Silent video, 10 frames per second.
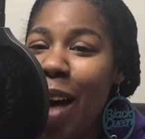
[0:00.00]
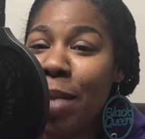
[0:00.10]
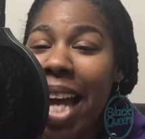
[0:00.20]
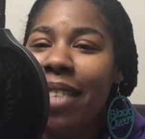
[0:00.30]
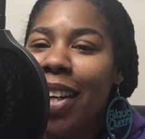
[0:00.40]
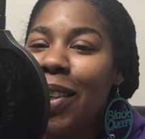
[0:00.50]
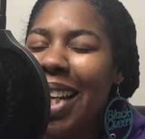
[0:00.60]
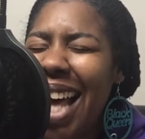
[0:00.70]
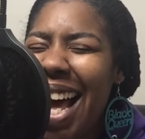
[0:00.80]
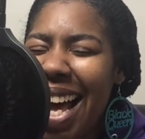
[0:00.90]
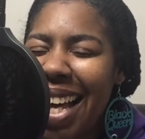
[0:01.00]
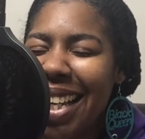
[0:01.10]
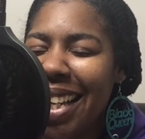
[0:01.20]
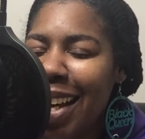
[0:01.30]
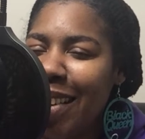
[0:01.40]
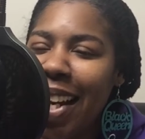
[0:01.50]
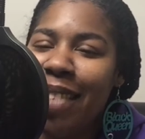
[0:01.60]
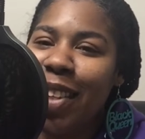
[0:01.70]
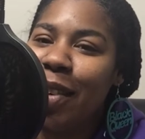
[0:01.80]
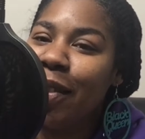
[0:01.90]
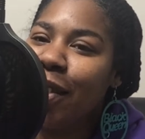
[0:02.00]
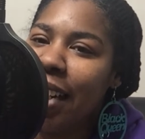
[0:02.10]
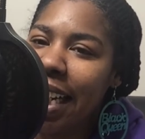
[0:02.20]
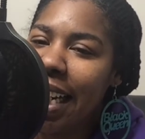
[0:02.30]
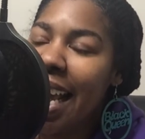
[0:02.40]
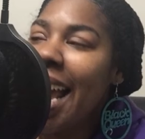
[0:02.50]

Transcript: I'm not even gonna lie. I'm not even gonna front.